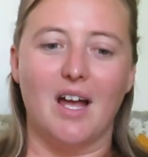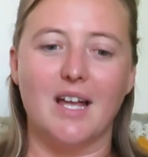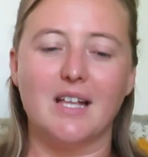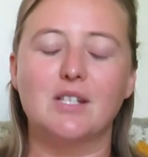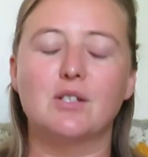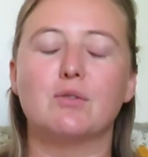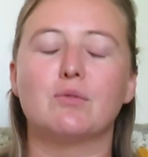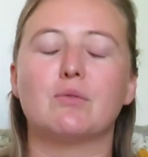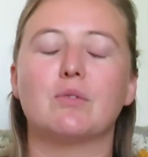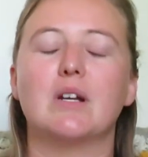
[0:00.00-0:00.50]

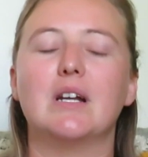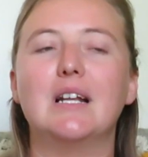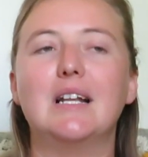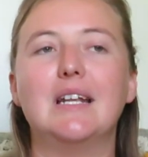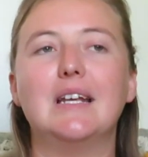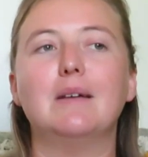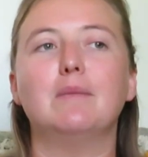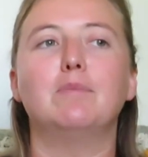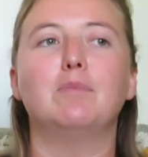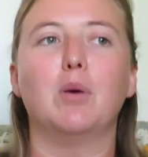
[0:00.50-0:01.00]
it's
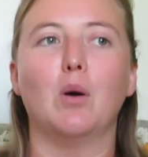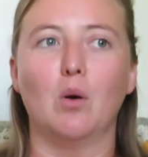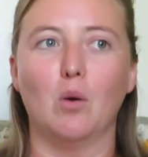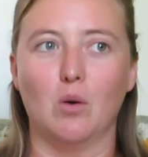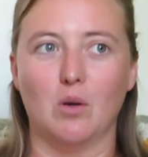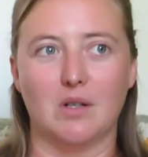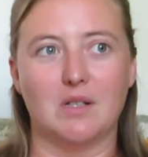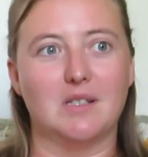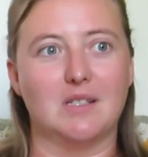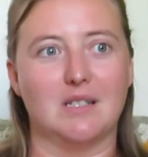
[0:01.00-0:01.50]
really
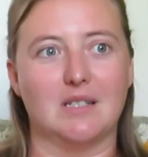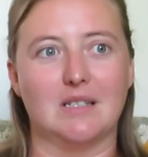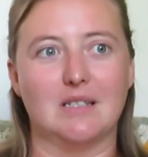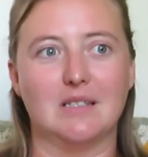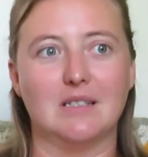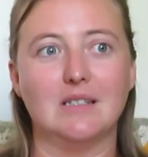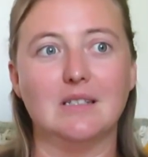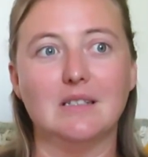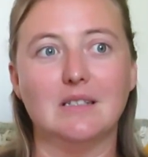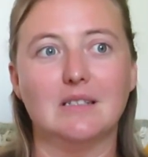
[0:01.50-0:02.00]

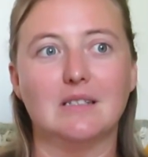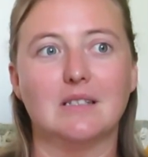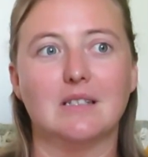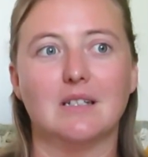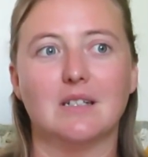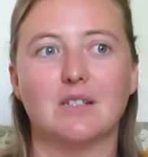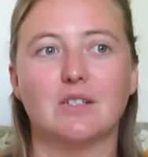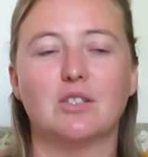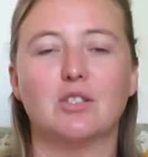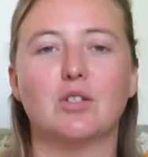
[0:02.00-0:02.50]
important
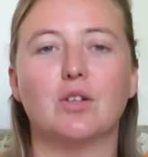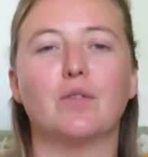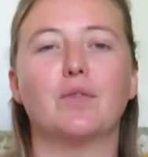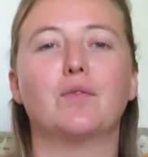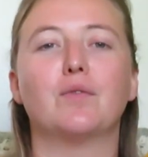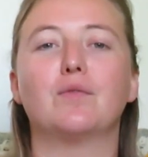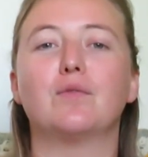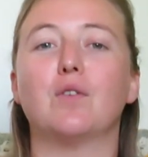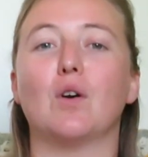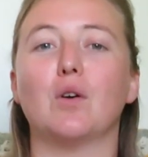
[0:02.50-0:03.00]
to
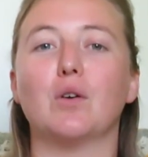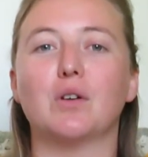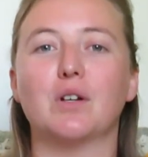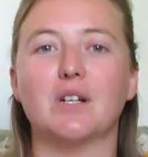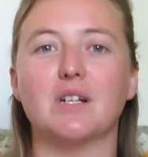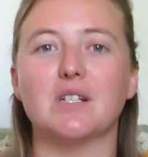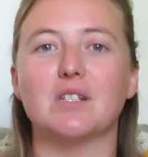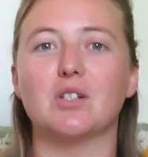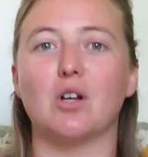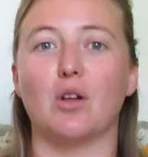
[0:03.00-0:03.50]

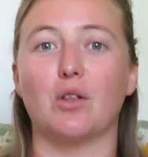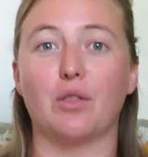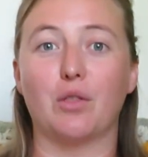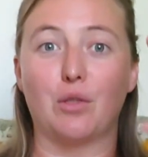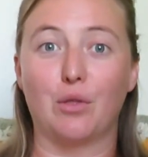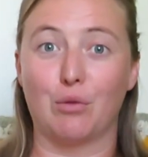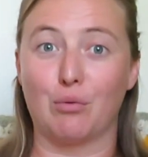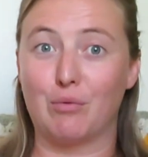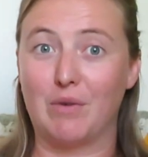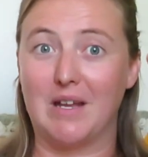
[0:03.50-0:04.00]
focus on
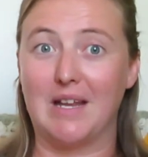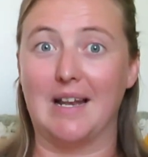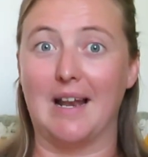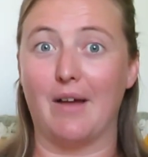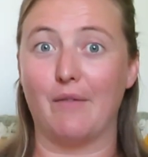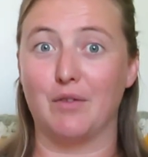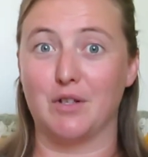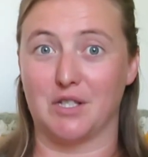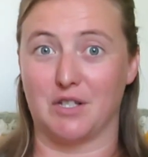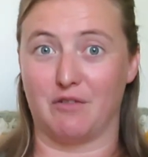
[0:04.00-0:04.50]
3
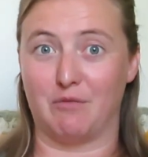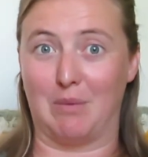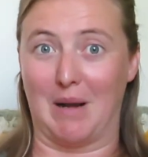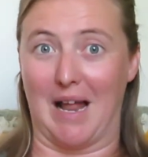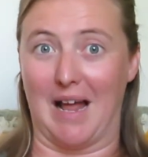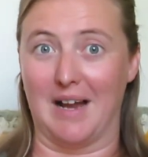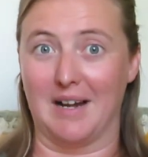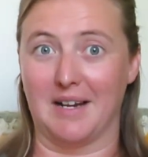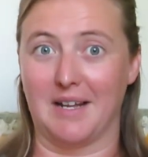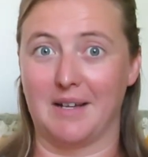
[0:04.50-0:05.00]
levels of
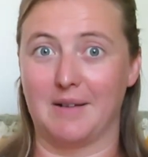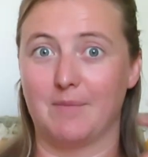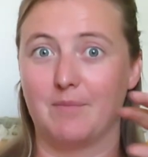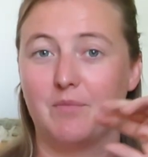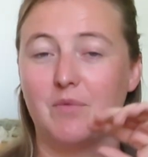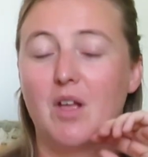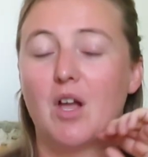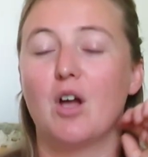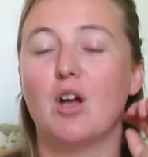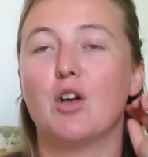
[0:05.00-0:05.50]
planning.
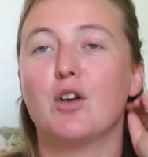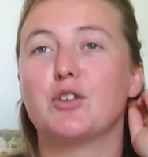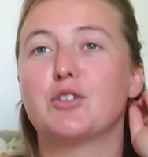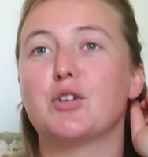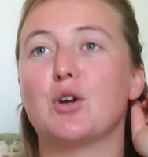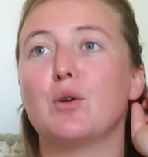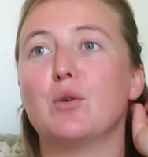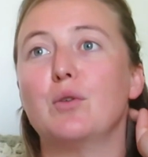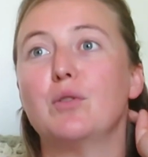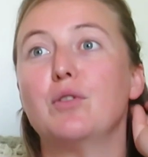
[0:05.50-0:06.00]

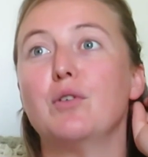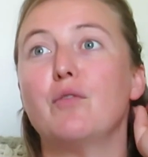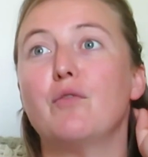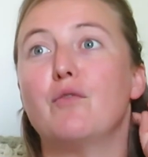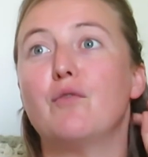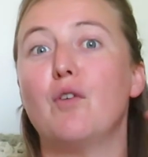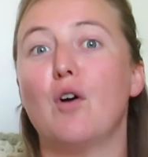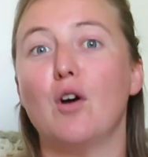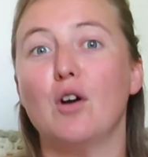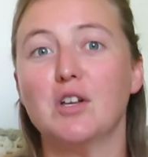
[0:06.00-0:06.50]
So the
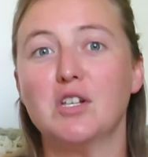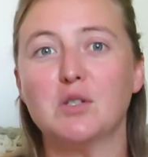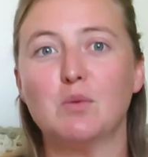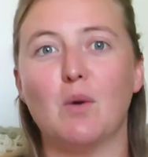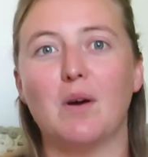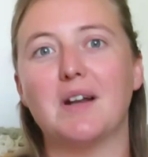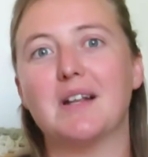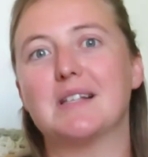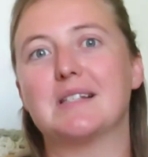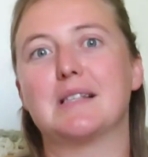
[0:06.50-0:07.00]
first
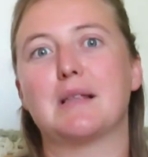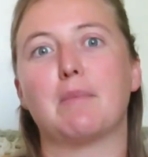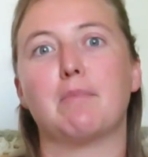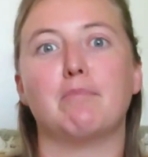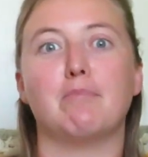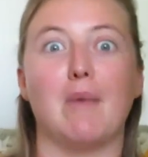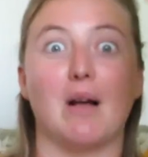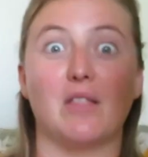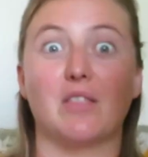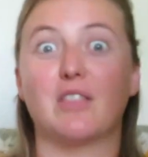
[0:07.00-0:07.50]
one is the
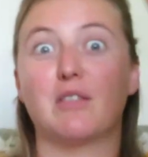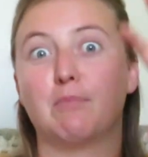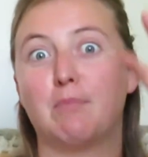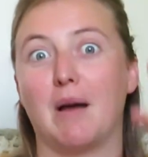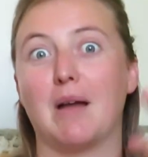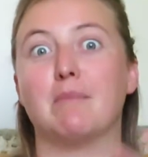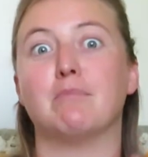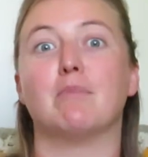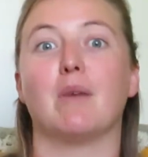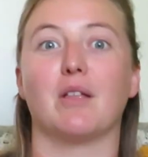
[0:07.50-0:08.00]
month
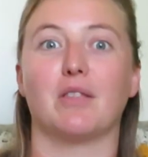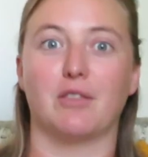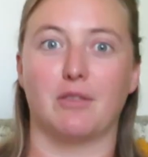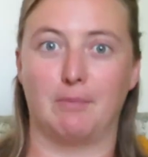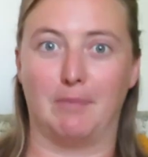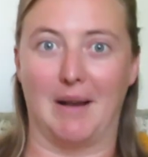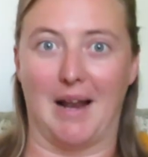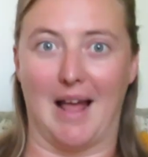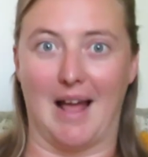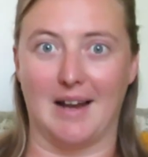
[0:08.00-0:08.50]
by
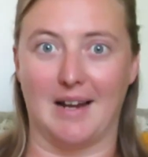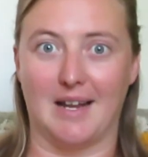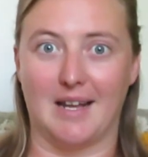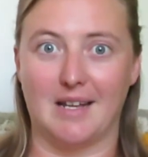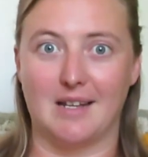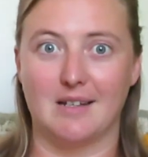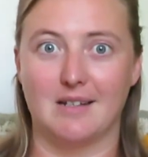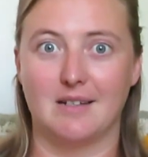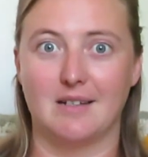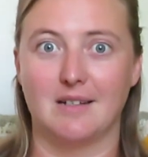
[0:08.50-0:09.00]
month planning.
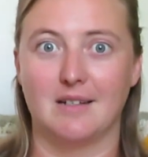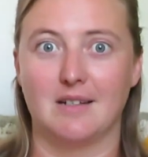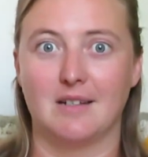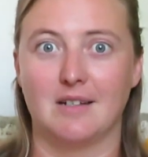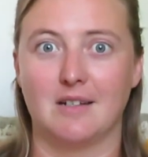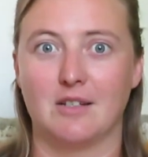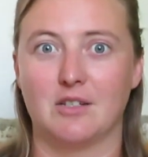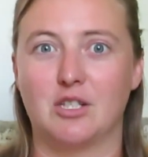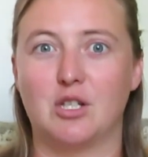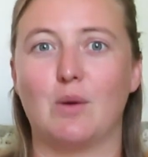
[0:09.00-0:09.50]

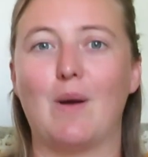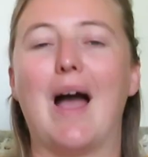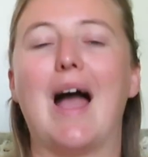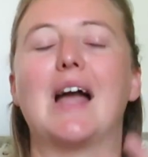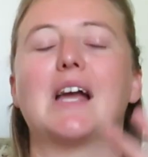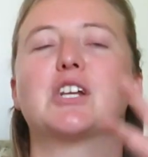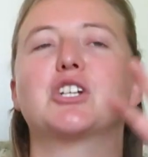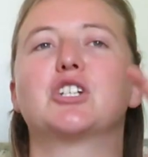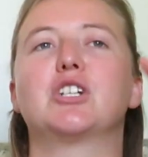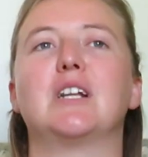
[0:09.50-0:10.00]
So
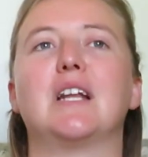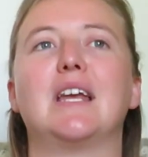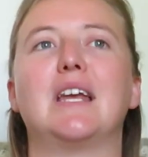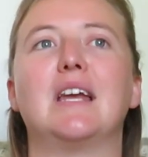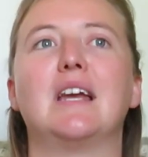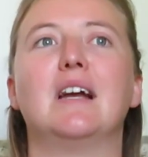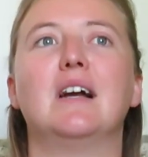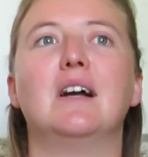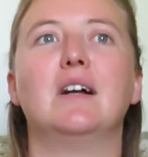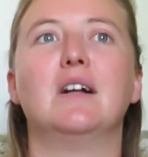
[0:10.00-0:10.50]

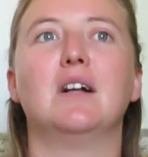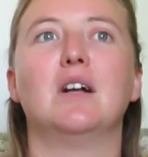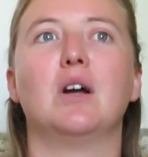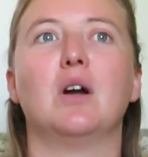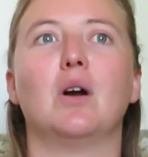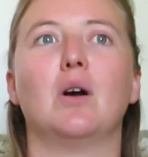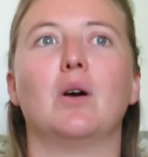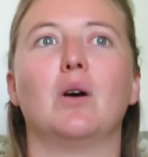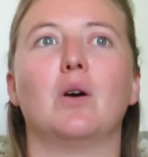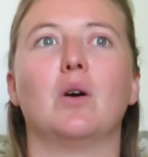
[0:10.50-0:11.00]
actually,
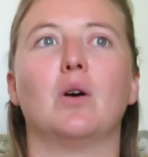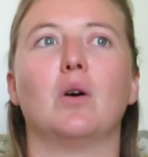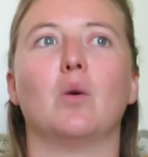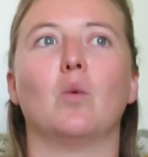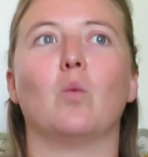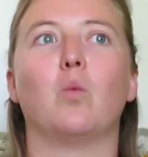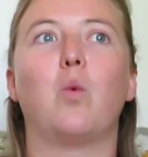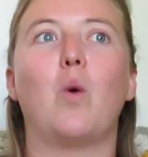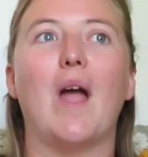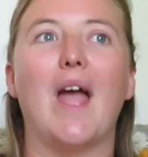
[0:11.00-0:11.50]

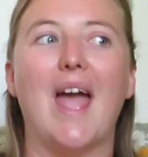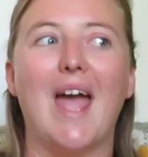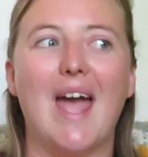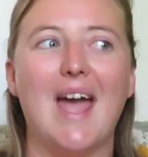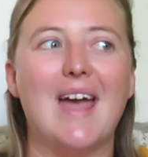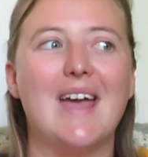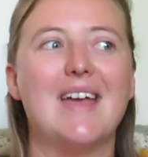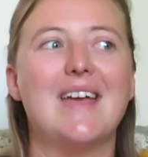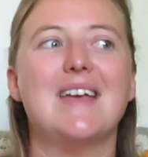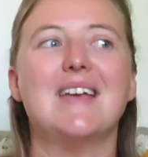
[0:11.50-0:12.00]

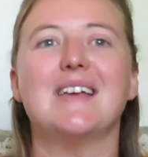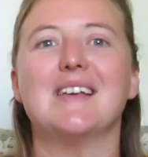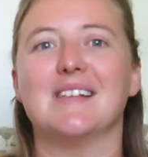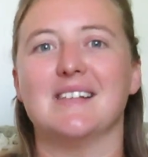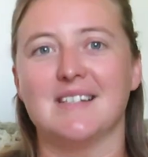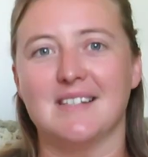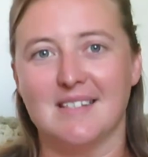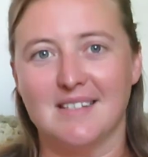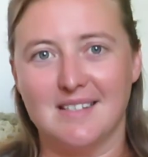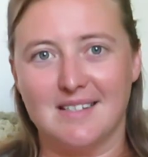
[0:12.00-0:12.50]
where
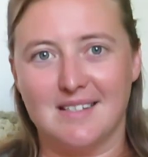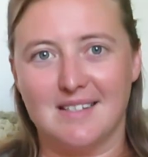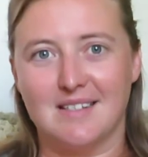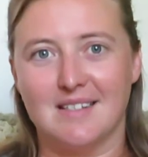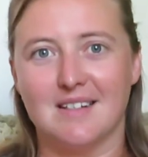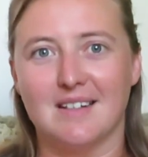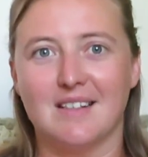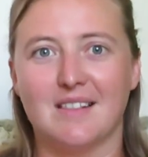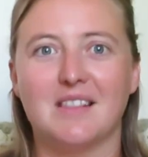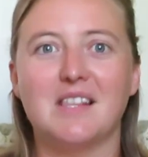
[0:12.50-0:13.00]
is
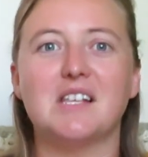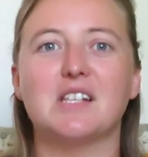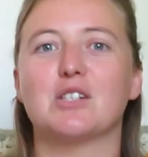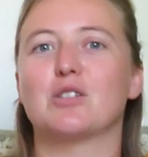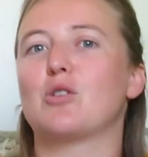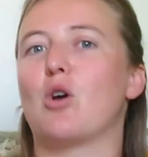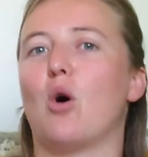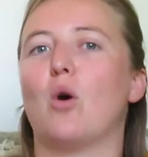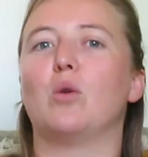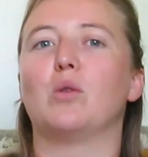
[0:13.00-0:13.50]

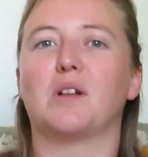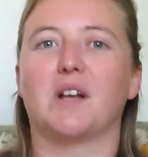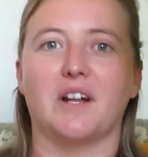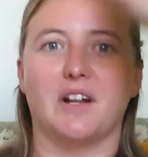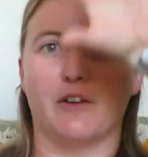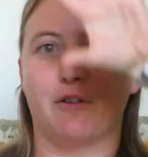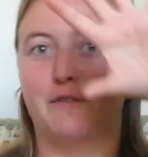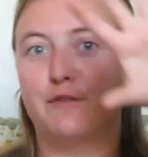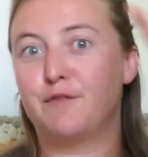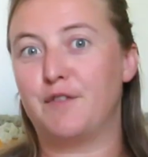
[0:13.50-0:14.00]
this goal
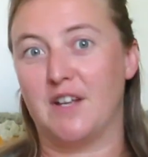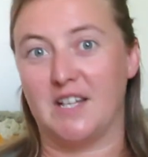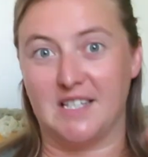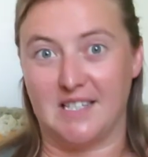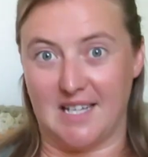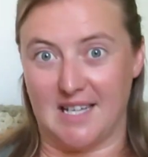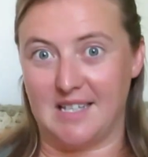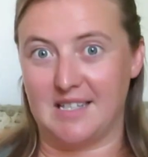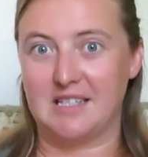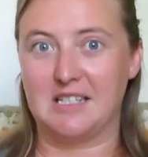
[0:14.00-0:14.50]
going to
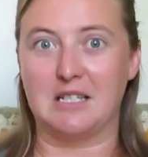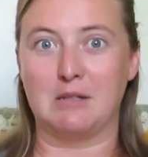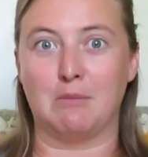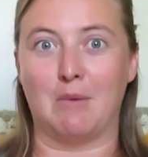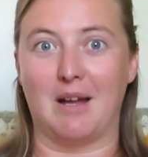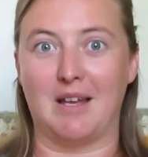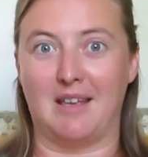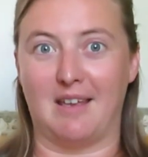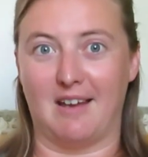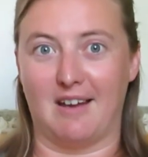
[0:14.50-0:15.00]
fit into
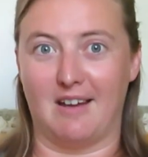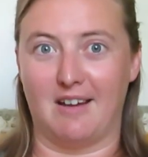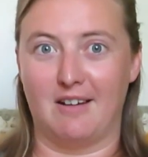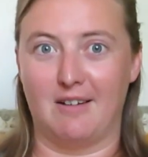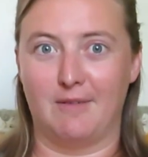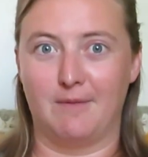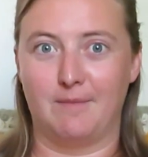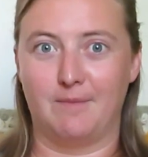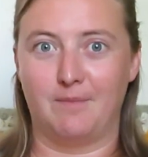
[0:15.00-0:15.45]
my year?